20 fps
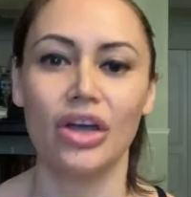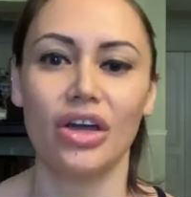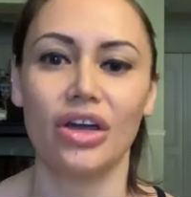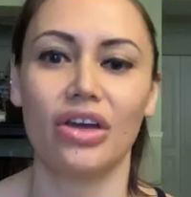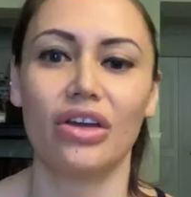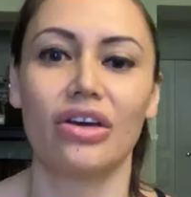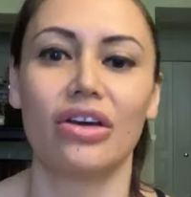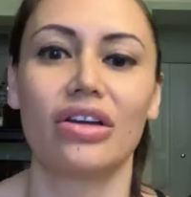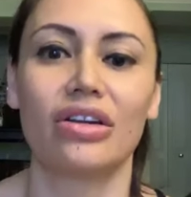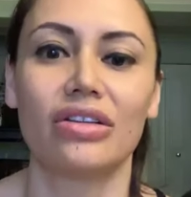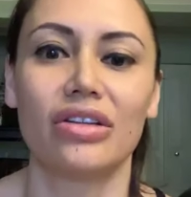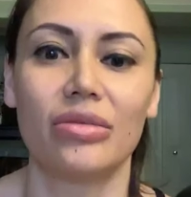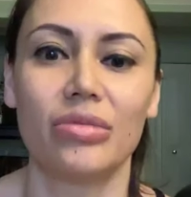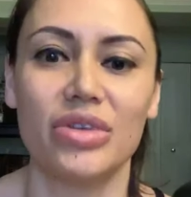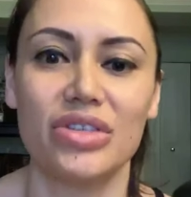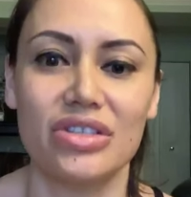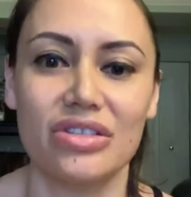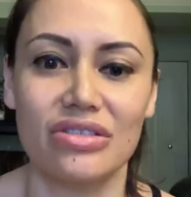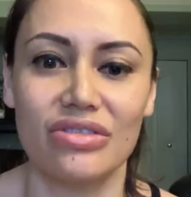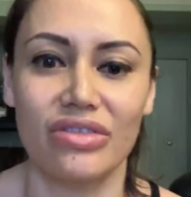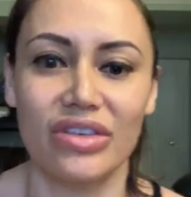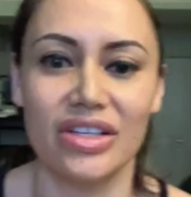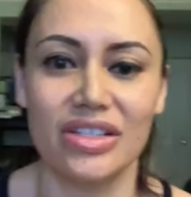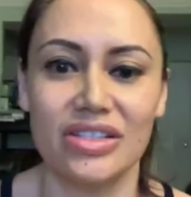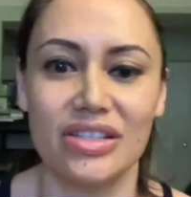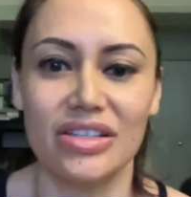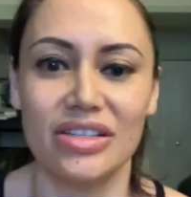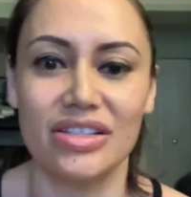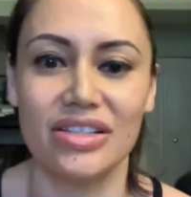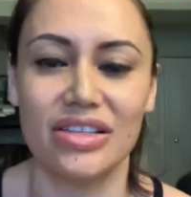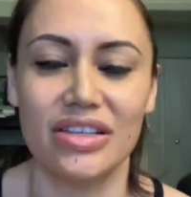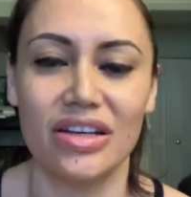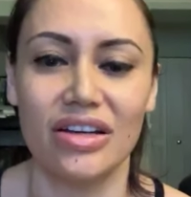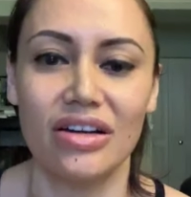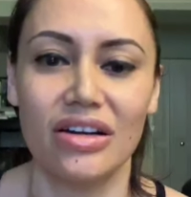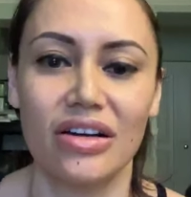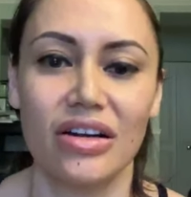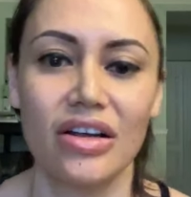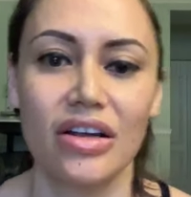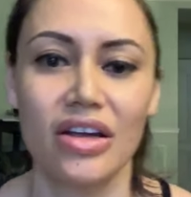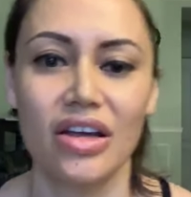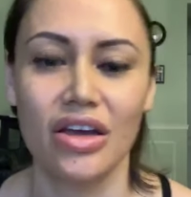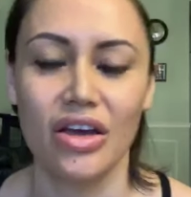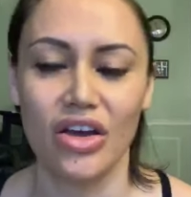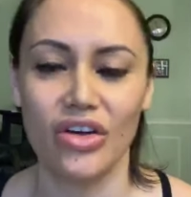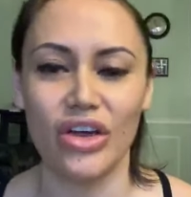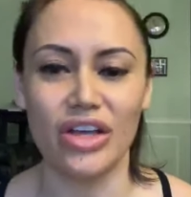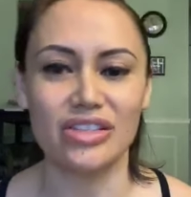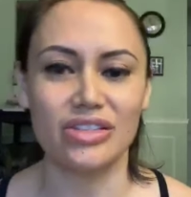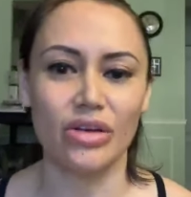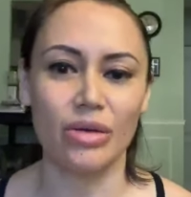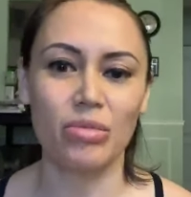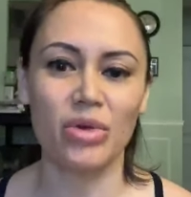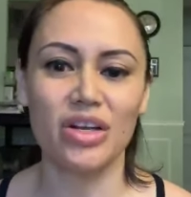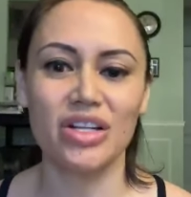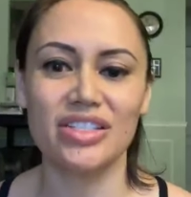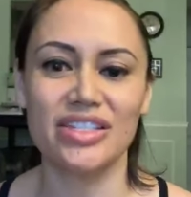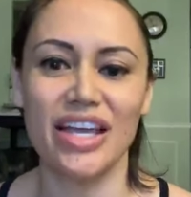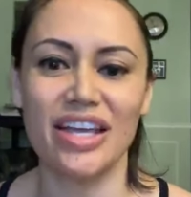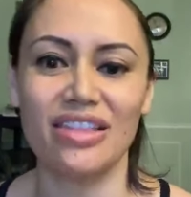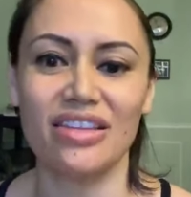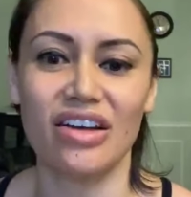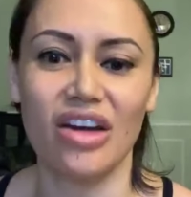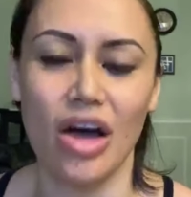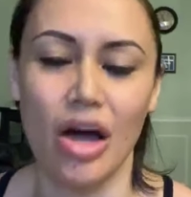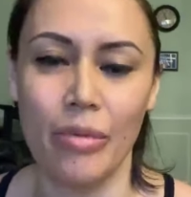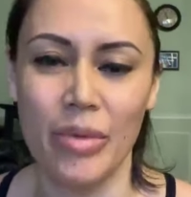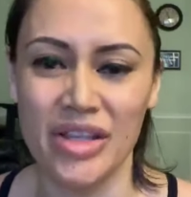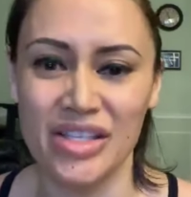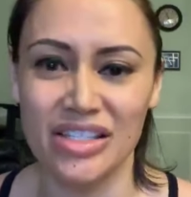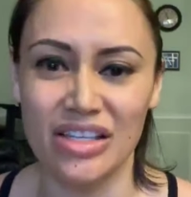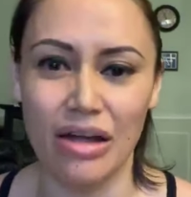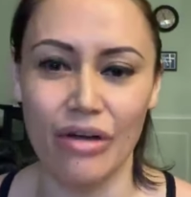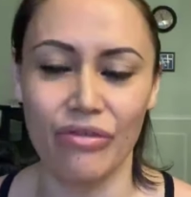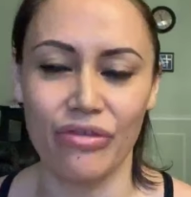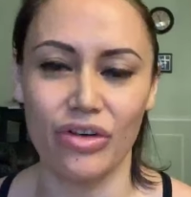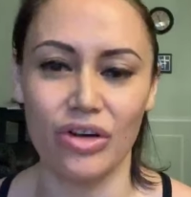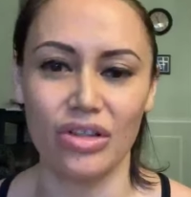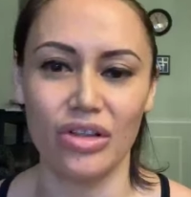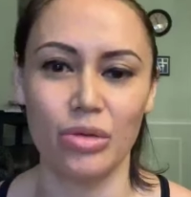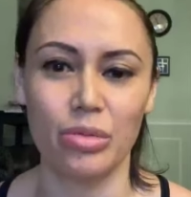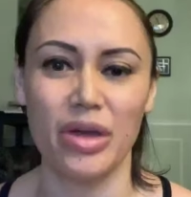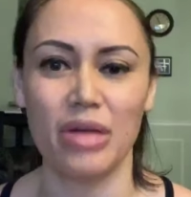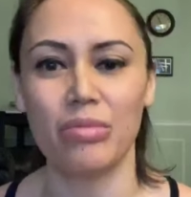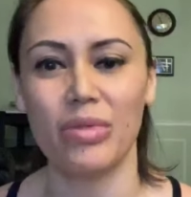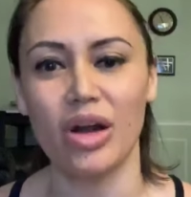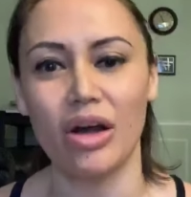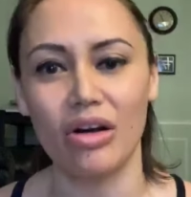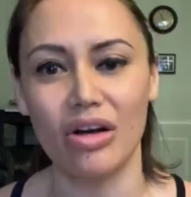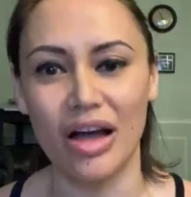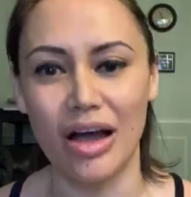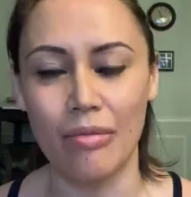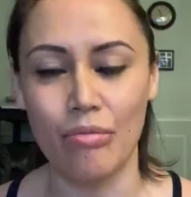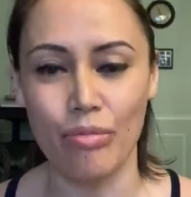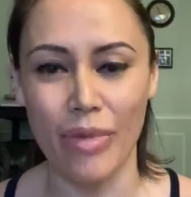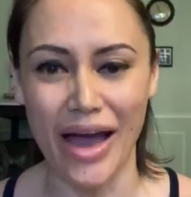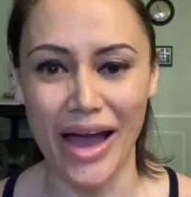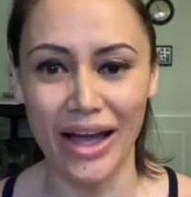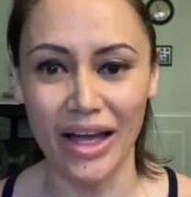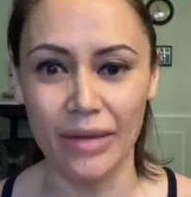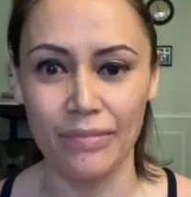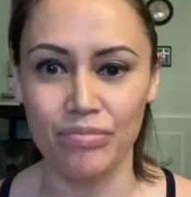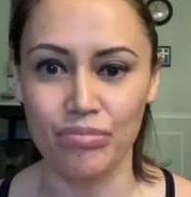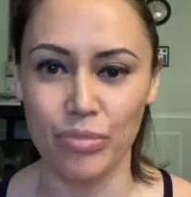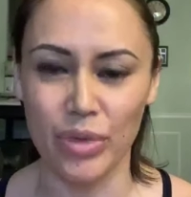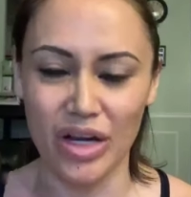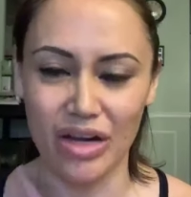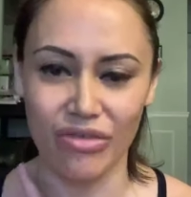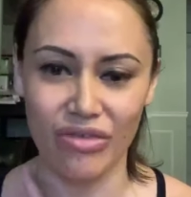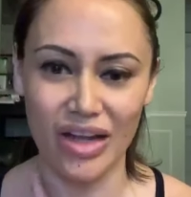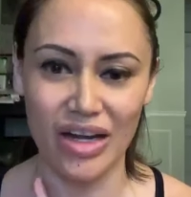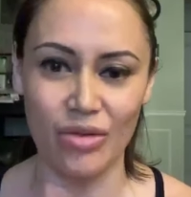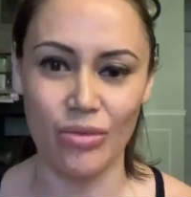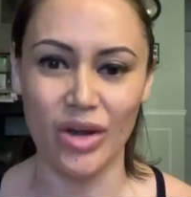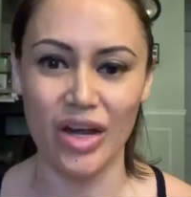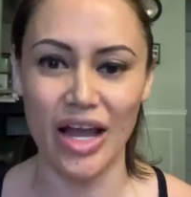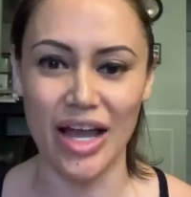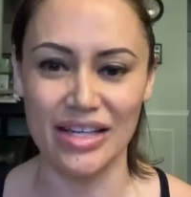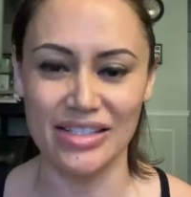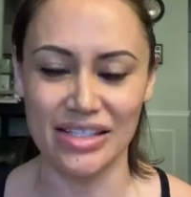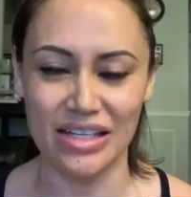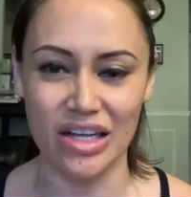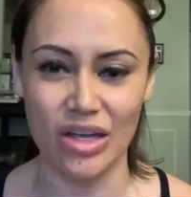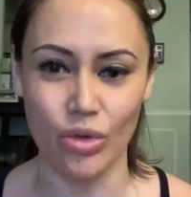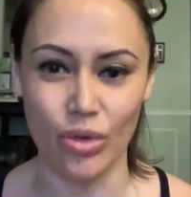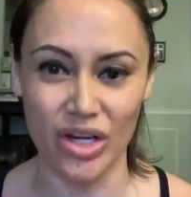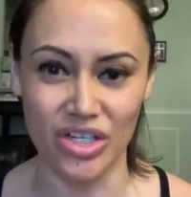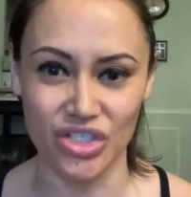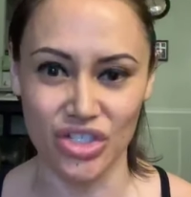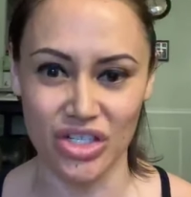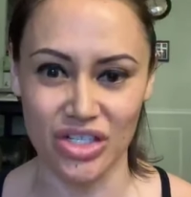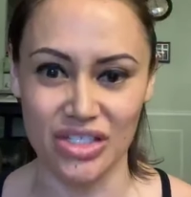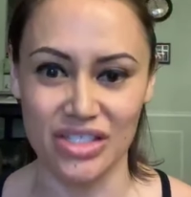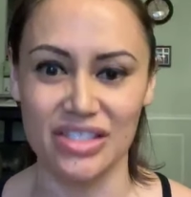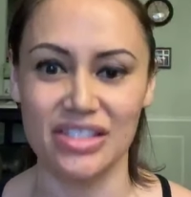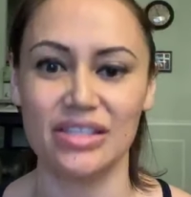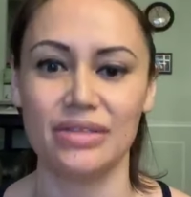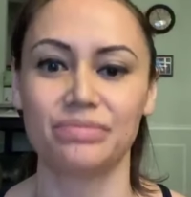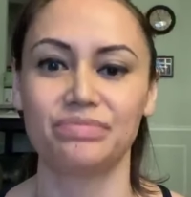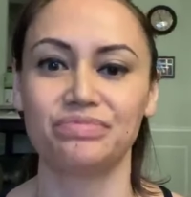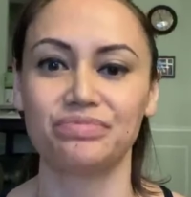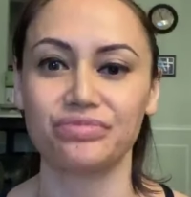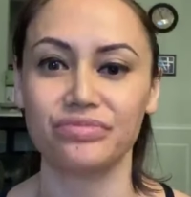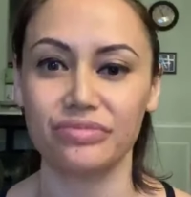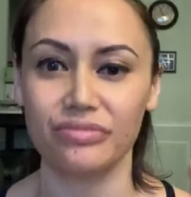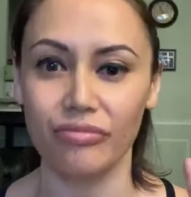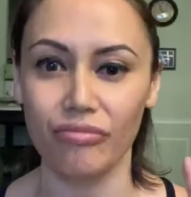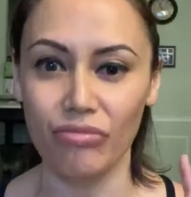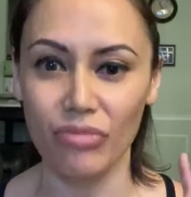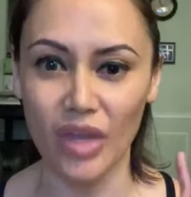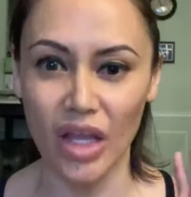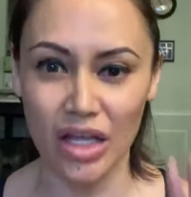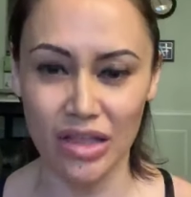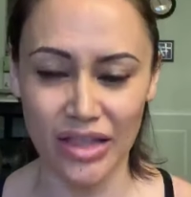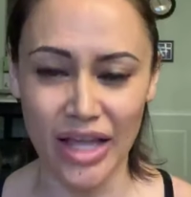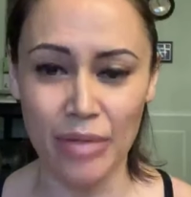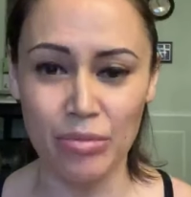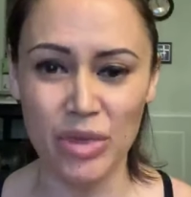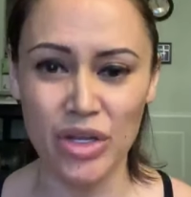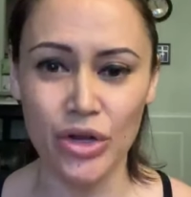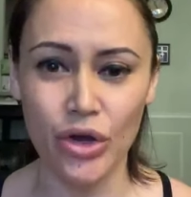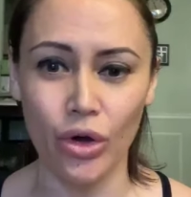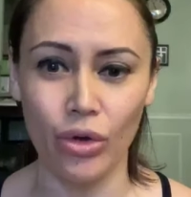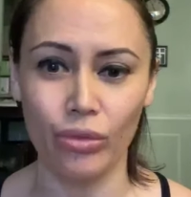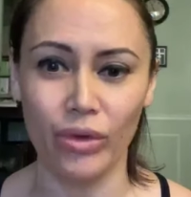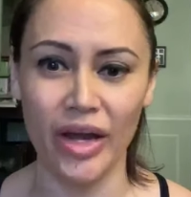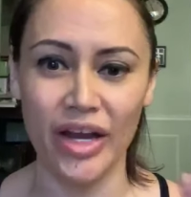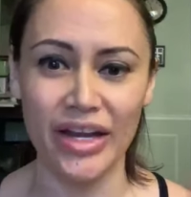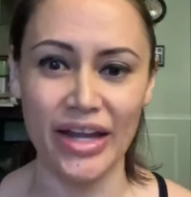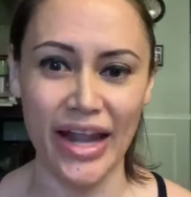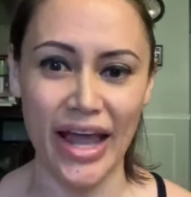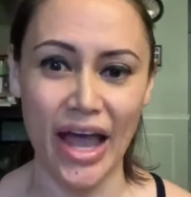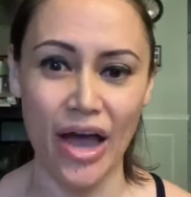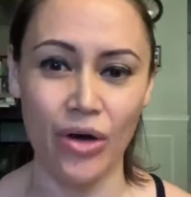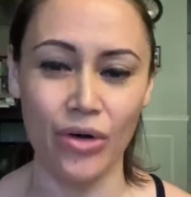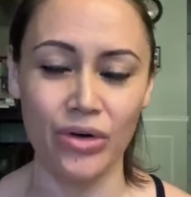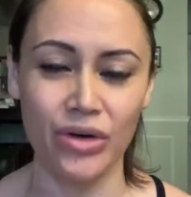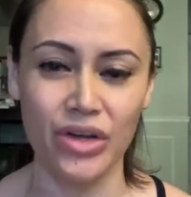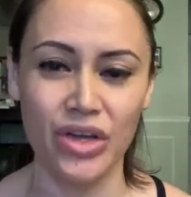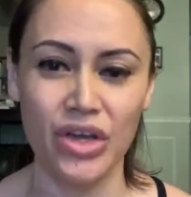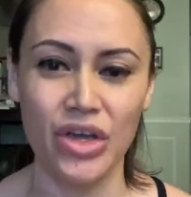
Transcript: Good, let me just fix this here. Okay, so I'm gonna take the comments off for a little bit, but I'll come back. But if anyone has any questions, let me know right now.